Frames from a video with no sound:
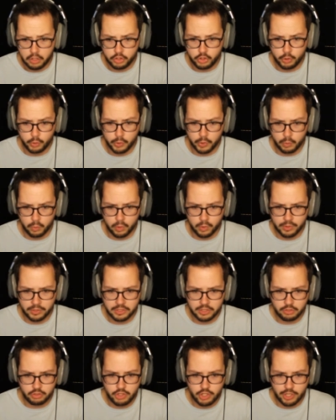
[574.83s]
You were
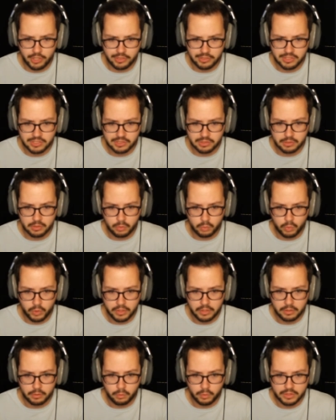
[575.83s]
warned to chase.
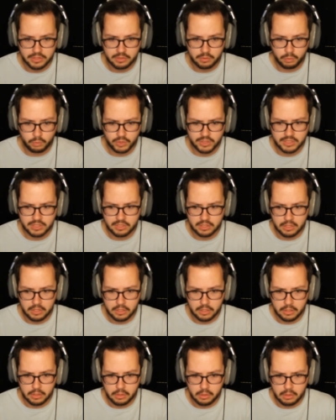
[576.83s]
What, what, Why are
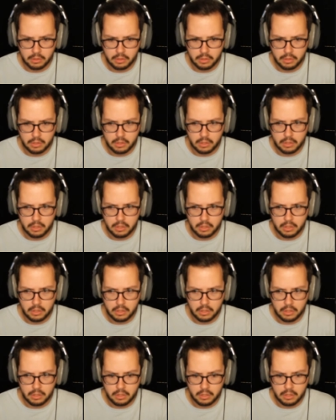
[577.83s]
you watching?
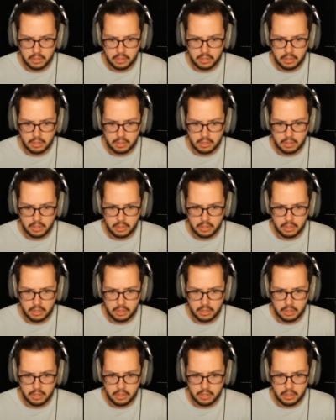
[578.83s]

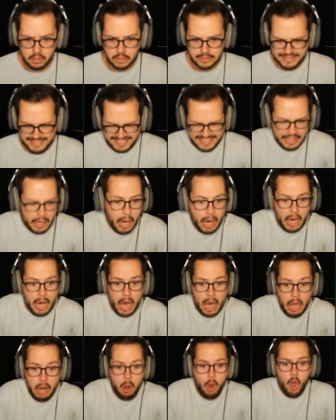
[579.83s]

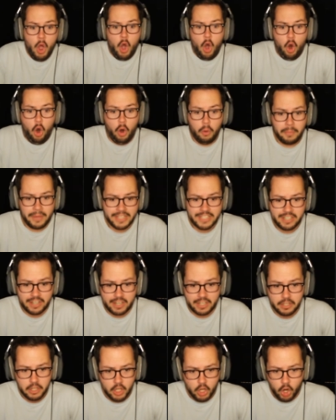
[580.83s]
Oh! oh my
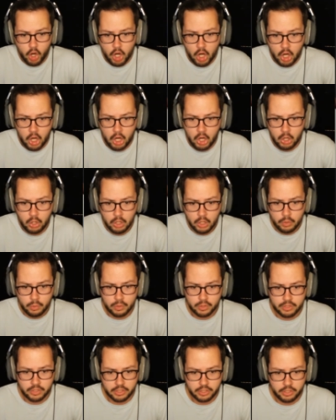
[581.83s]
god! Oh!
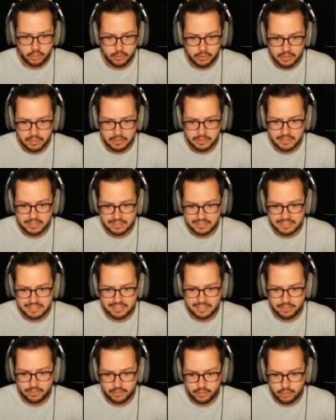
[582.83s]
We're gonna go. D
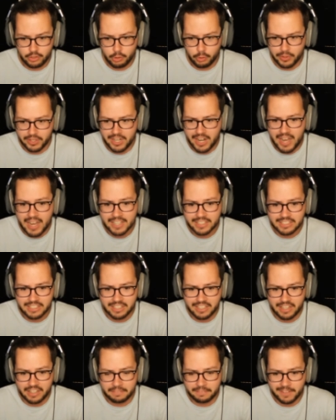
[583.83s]
you were
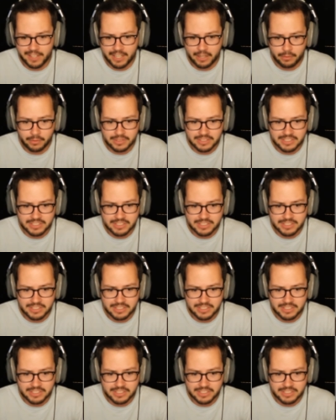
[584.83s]
knocking! I thought I